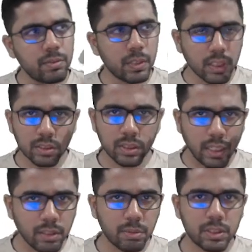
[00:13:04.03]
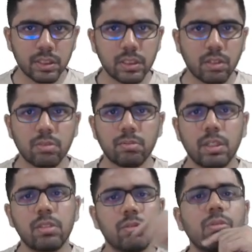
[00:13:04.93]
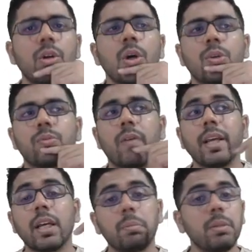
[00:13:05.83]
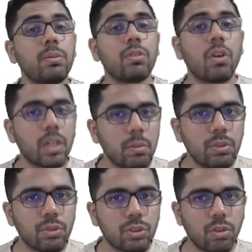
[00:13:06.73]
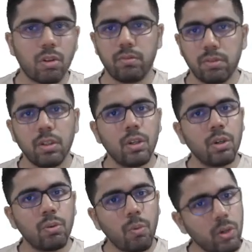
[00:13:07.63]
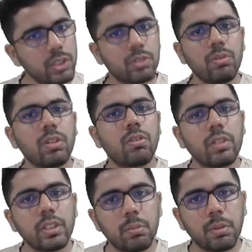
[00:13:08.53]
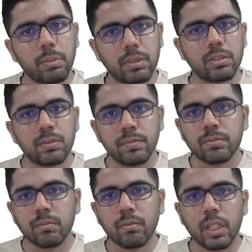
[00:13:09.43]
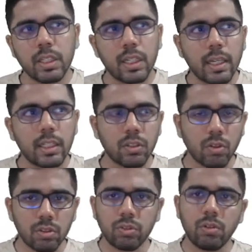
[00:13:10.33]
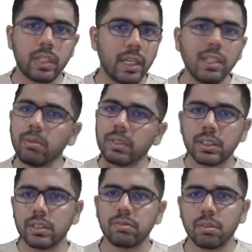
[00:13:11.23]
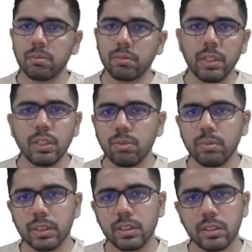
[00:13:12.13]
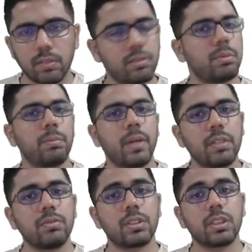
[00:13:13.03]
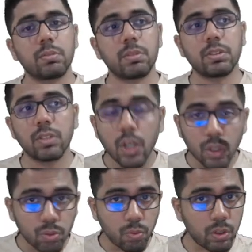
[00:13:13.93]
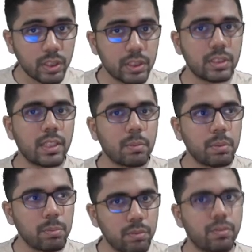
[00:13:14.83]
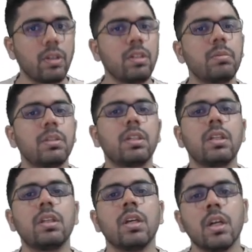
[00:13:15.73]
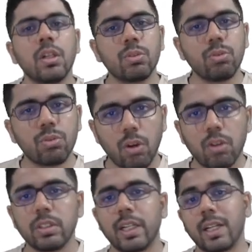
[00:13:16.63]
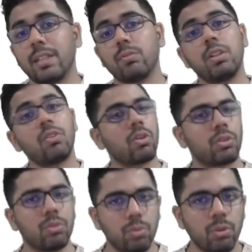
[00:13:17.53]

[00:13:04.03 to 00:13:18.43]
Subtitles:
it is 10 questions out of 22, why are people not able to solve? What is going wrong in the preparation? That I cannot solve 10 questions from 22 questions after preparing for 6 months. So what is it that people fundamentally do wrong that I will not do?